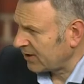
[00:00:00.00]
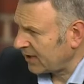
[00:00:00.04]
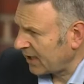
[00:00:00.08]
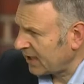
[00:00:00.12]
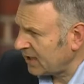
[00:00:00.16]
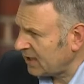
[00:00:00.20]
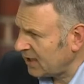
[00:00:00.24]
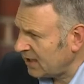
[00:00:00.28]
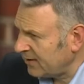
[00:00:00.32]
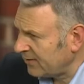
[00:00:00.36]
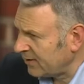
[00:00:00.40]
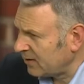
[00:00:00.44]
going to
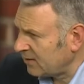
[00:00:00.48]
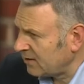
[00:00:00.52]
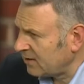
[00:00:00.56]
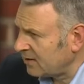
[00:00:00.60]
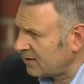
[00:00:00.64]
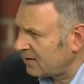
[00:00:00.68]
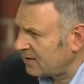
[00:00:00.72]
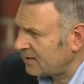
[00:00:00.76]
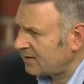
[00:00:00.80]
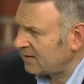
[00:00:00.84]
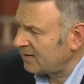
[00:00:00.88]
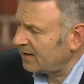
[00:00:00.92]
get
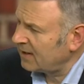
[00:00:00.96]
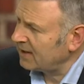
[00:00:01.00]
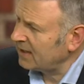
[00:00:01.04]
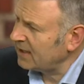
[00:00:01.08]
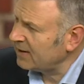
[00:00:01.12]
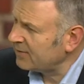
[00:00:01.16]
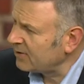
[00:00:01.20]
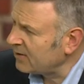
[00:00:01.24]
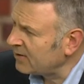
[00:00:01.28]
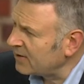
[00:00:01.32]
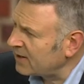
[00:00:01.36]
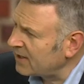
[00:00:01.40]
even,
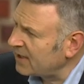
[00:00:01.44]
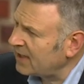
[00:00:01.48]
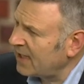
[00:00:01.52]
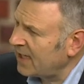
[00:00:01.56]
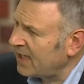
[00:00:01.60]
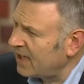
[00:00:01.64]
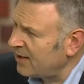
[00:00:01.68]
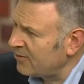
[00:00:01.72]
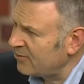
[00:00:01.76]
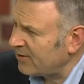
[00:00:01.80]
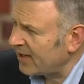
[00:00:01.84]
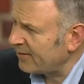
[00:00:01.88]
even
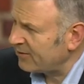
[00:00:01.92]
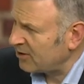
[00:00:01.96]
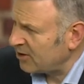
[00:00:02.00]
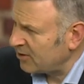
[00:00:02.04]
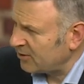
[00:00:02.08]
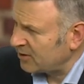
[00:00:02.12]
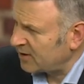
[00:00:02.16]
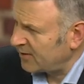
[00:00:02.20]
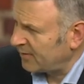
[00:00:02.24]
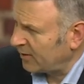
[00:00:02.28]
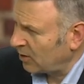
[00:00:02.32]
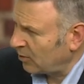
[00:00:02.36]
uh,
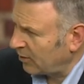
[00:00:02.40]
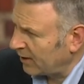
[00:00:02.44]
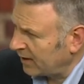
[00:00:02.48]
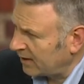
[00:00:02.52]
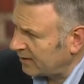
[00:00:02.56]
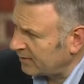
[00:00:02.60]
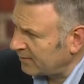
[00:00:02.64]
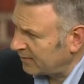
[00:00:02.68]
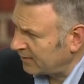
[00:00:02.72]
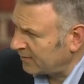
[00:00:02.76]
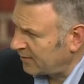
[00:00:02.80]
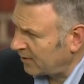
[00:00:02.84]
revenues
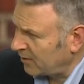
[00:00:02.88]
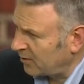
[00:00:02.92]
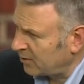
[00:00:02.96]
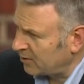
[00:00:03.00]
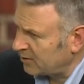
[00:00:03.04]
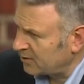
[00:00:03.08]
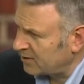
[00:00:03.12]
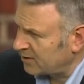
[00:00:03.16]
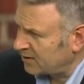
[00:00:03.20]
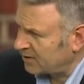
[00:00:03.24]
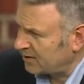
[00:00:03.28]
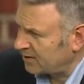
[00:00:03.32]
flowing for
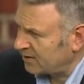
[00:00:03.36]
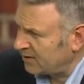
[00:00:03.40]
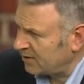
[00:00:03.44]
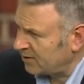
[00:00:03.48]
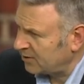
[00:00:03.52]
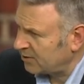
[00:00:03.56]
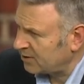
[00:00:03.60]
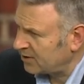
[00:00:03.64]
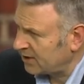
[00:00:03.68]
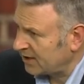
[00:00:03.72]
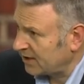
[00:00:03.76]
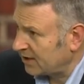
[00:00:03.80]
those,
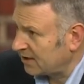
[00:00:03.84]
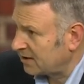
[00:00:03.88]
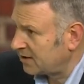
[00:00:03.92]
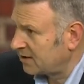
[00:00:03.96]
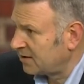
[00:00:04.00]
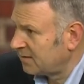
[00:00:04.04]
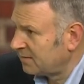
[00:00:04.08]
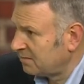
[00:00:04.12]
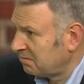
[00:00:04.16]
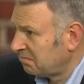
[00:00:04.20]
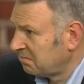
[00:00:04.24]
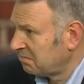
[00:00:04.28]
those
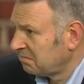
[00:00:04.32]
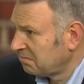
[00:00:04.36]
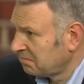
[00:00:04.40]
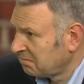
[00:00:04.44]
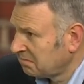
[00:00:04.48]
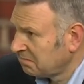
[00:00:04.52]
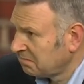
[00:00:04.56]
years. Yeah,